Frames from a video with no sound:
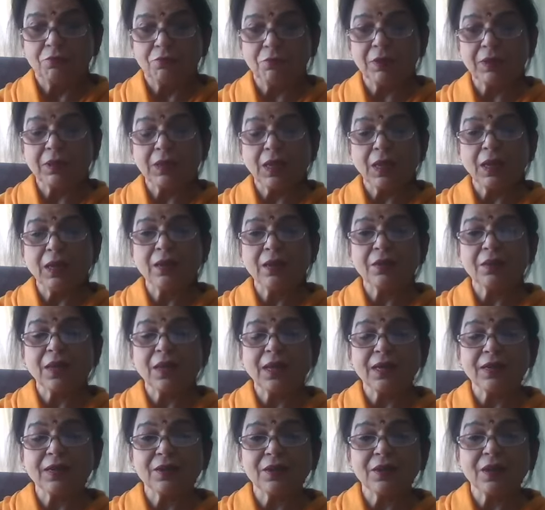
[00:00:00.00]
We think
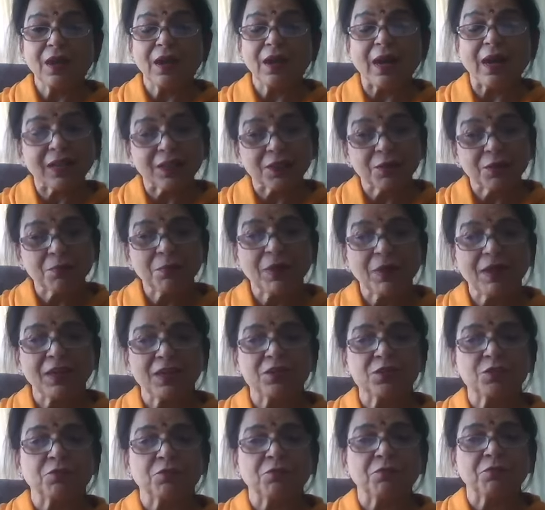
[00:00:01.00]
that
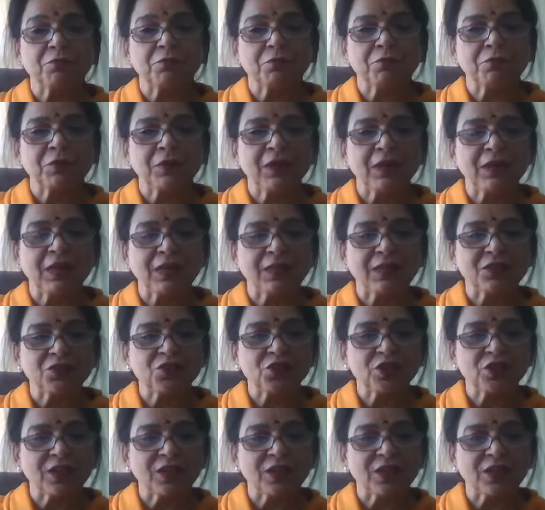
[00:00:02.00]
Atma is feeling the